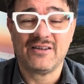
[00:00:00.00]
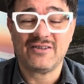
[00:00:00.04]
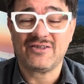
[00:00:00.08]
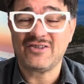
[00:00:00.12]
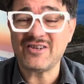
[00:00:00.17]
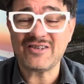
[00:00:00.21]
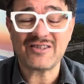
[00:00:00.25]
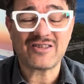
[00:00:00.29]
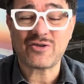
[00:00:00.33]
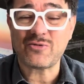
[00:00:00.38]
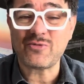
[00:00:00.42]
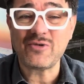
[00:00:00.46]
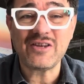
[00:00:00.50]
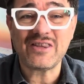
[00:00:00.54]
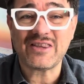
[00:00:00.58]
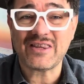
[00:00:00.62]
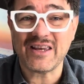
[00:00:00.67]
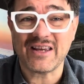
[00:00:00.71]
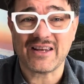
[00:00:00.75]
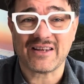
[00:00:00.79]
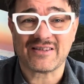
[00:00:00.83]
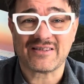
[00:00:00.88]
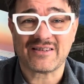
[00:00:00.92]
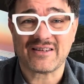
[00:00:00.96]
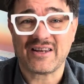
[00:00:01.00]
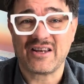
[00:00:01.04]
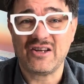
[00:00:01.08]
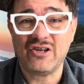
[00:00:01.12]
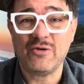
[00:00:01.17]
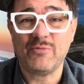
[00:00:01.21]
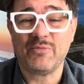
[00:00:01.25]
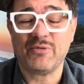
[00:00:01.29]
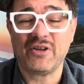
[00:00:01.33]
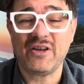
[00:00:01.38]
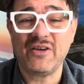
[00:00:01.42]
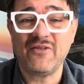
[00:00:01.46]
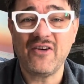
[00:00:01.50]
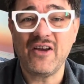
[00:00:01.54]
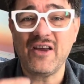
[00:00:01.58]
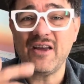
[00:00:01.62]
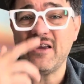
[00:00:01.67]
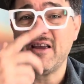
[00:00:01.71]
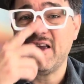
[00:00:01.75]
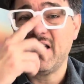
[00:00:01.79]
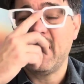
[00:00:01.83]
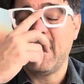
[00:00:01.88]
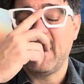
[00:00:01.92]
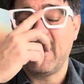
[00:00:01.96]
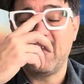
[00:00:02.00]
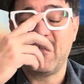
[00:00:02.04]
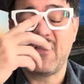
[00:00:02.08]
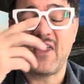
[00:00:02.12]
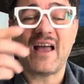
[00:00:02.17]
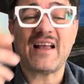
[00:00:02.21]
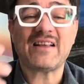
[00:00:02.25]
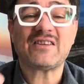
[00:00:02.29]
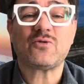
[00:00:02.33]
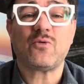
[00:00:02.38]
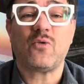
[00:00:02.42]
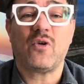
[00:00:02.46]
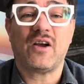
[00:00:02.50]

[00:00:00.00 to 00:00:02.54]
Just 3 things. Can you believe it? And that's